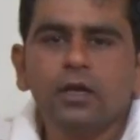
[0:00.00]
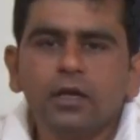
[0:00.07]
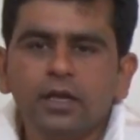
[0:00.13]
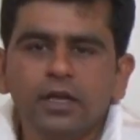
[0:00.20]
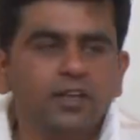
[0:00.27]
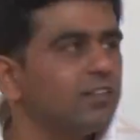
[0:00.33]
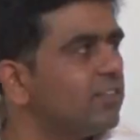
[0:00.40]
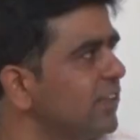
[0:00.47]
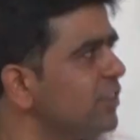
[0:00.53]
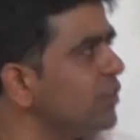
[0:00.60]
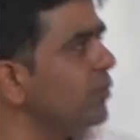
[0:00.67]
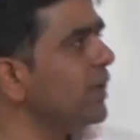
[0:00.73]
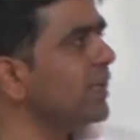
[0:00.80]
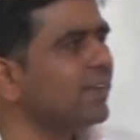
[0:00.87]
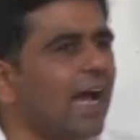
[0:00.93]
in such a
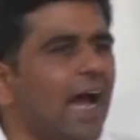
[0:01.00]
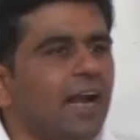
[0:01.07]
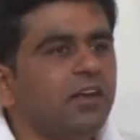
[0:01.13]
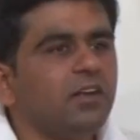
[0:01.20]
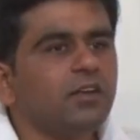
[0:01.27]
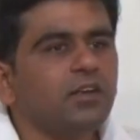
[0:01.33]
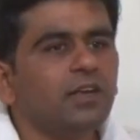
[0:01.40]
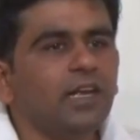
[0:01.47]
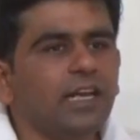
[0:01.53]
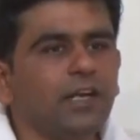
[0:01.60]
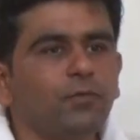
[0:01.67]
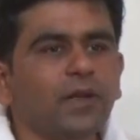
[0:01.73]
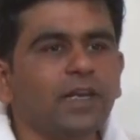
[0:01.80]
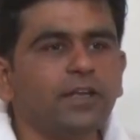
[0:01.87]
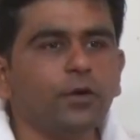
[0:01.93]
way that it
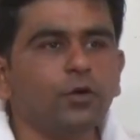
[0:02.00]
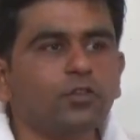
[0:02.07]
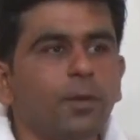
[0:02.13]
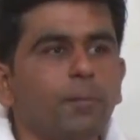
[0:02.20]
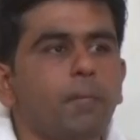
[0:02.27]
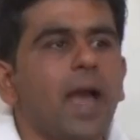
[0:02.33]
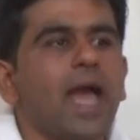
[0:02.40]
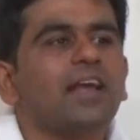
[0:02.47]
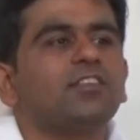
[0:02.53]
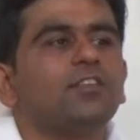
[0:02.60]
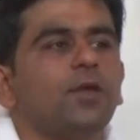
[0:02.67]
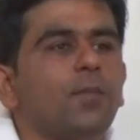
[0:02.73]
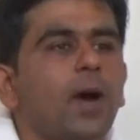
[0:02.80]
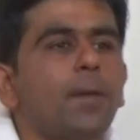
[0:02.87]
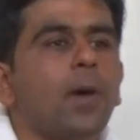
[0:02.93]
will give the
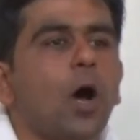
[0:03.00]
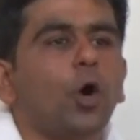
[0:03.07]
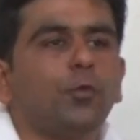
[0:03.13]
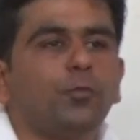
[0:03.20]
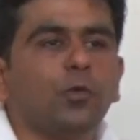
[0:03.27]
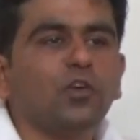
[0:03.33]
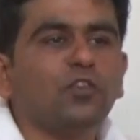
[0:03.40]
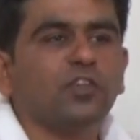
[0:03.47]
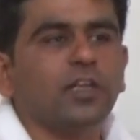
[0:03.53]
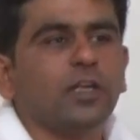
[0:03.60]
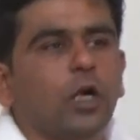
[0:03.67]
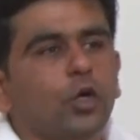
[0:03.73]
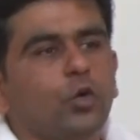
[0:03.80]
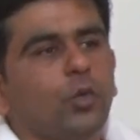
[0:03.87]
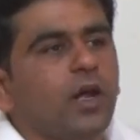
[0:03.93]
maximum output
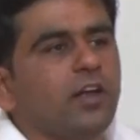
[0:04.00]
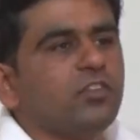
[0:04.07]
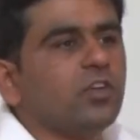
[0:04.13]
signal to noise